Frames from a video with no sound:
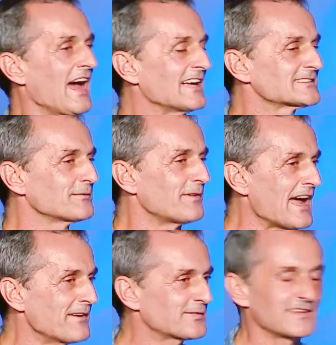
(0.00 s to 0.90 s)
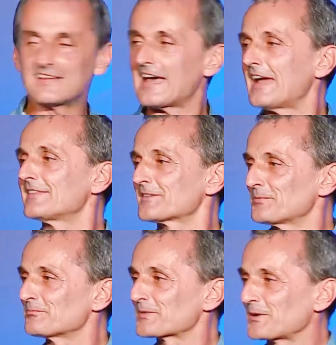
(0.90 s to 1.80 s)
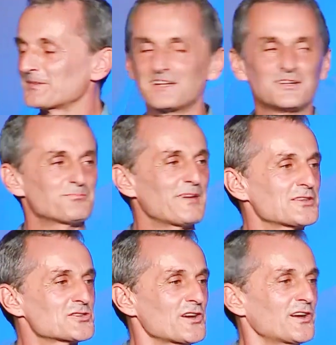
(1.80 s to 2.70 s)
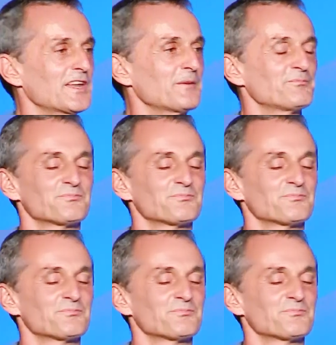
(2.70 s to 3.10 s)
I survived the night, continued my journey.